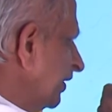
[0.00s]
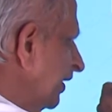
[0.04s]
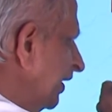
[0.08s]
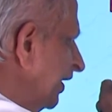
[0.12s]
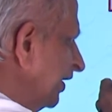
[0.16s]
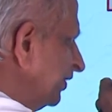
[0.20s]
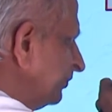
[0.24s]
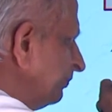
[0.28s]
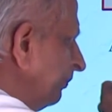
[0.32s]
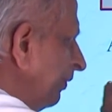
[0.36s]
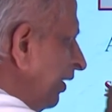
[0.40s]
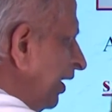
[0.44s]

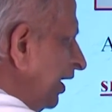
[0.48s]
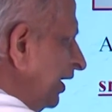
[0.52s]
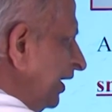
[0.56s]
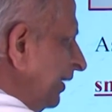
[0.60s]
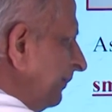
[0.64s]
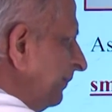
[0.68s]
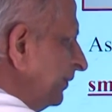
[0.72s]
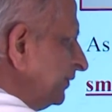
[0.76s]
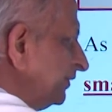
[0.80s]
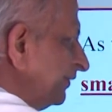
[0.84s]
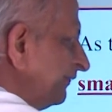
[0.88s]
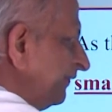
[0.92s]
a small
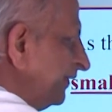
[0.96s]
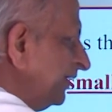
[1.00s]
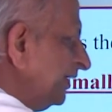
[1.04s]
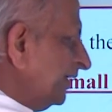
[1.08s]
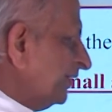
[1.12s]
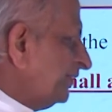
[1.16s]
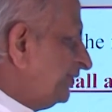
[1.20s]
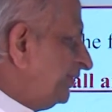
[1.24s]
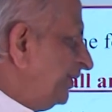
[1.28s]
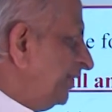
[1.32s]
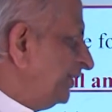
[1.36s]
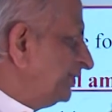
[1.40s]
amount of
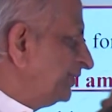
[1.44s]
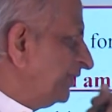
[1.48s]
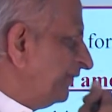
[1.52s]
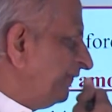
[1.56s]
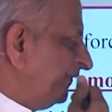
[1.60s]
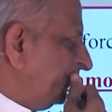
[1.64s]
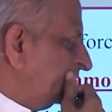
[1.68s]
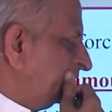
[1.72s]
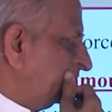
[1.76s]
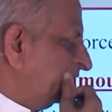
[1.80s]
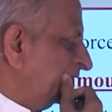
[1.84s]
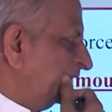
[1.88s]
energy is
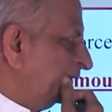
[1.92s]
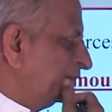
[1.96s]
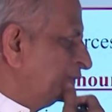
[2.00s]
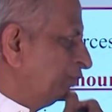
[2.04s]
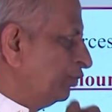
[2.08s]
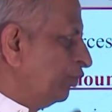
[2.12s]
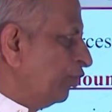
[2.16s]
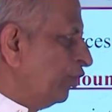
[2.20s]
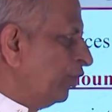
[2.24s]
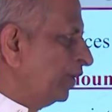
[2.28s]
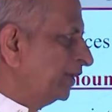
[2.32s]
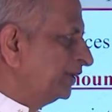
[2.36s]
sufficient
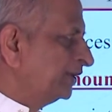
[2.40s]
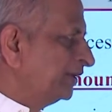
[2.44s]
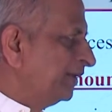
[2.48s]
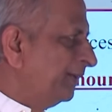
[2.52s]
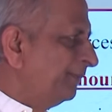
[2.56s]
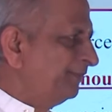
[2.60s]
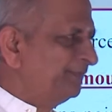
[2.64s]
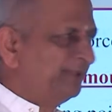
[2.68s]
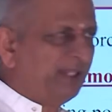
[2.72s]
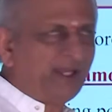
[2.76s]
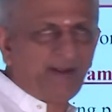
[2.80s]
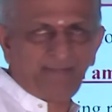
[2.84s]
to
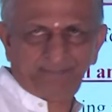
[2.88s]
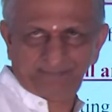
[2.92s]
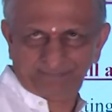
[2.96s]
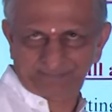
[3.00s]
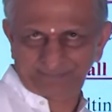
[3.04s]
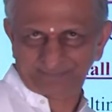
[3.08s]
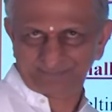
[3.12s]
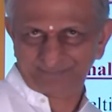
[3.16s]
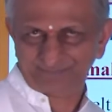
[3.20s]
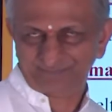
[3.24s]
overcome them.